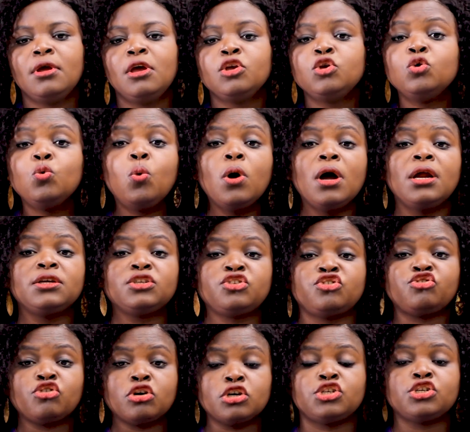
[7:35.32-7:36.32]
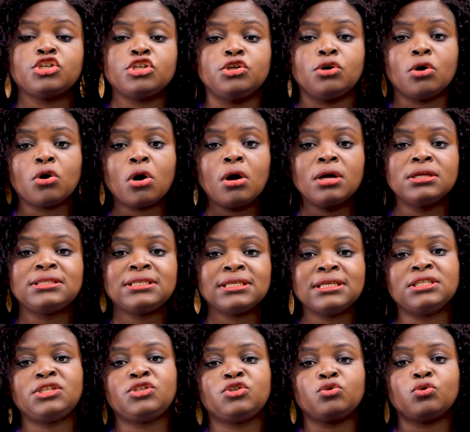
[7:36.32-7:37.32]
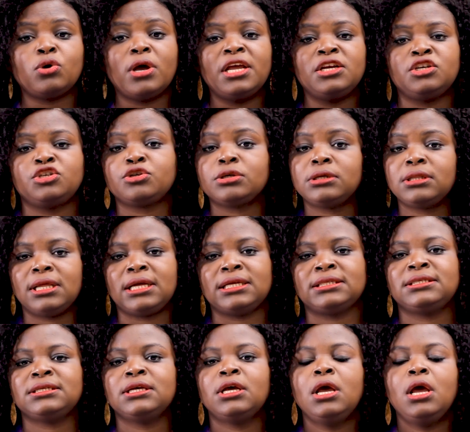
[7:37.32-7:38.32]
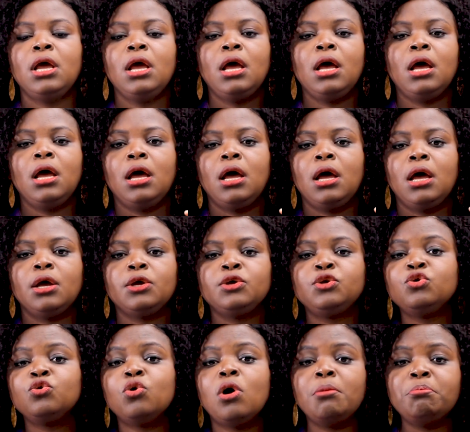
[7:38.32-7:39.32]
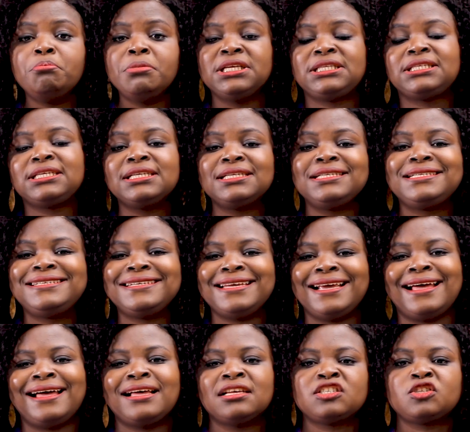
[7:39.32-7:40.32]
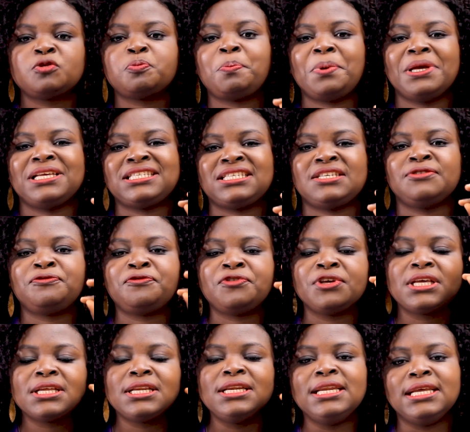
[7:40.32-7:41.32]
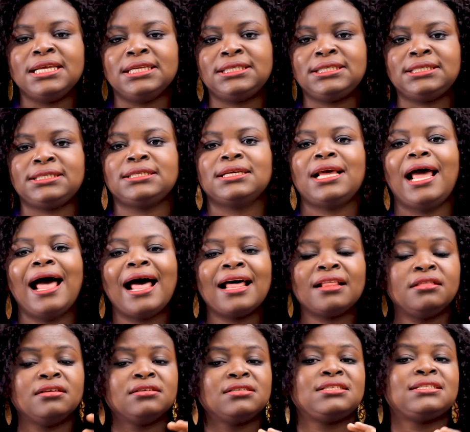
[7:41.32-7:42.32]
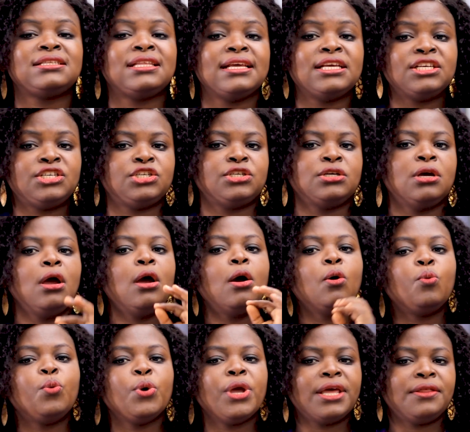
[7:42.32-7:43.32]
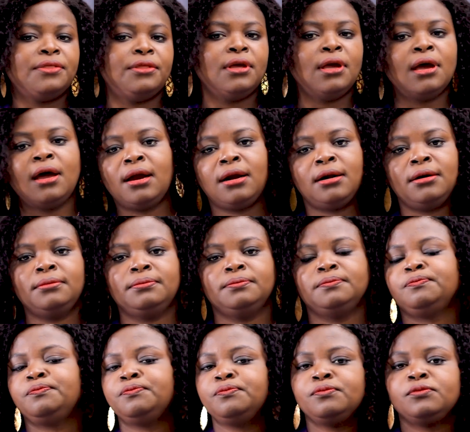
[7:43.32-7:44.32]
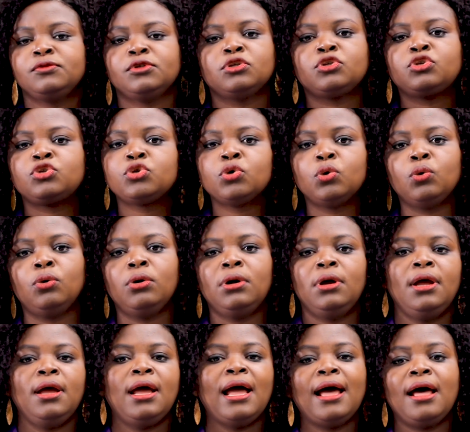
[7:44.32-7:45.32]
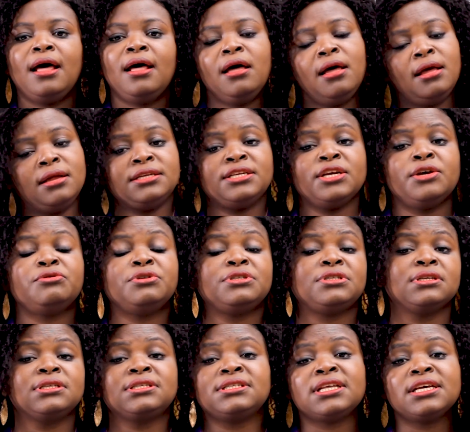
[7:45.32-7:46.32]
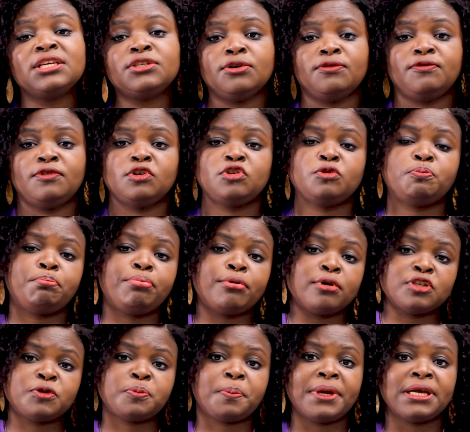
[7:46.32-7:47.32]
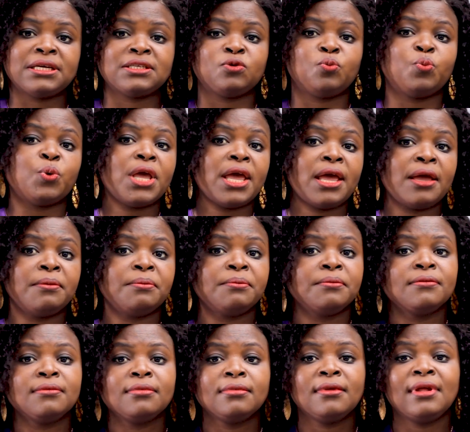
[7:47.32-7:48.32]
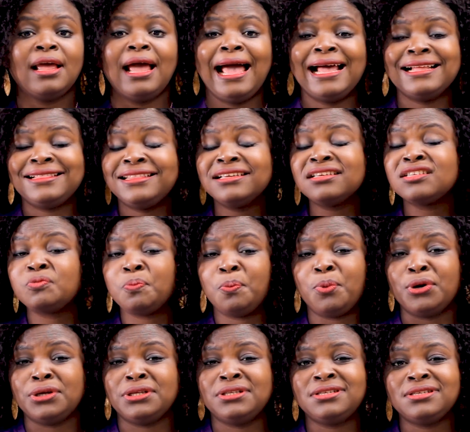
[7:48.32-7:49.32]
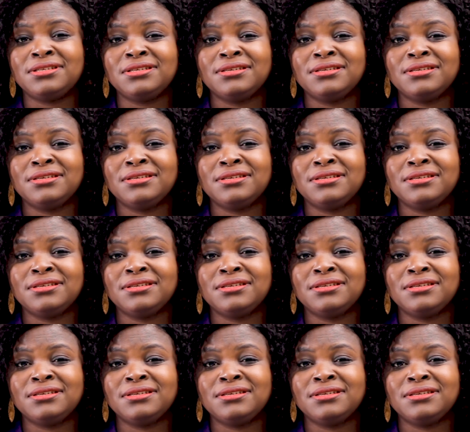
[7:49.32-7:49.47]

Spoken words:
You want to structure your content to ensure that you are meeting their specific needs at the stage where they are. So there is the stage of the prospect where at this point,